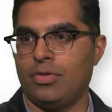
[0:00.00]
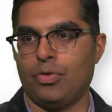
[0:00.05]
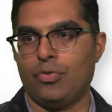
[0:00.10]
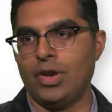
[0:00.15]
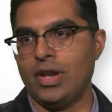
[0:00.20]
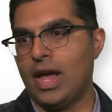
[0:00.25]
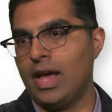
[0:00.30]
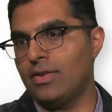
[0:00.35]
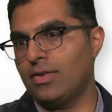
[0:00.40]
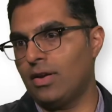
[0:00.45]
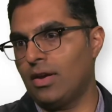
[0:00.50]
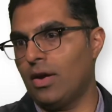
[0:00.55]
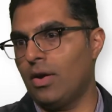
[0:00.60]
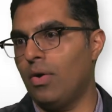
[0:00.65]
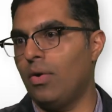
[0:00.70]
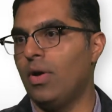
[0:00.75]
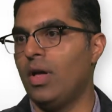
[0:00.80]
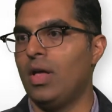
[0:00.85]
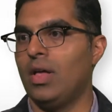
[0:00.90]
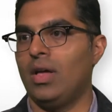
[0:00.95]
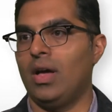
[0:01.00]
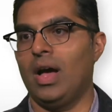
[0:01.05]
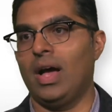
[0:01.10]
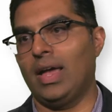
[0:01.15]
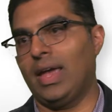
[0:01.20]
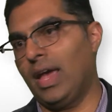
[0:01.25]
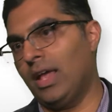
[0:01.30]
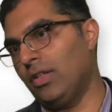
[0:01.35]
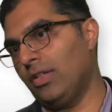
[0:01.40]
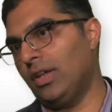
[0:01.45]
three days ago,
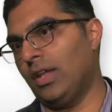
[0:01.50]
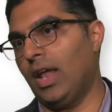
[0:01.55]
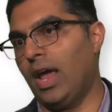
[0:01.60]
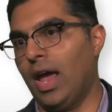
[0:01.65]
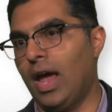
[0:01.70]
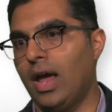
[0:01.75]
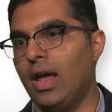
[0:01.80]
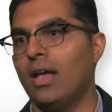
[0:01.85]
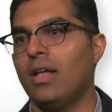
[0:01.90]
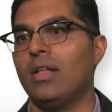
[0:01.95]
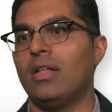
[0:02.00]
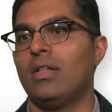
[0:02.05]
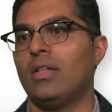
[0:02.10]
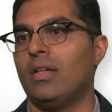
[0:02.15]
again today.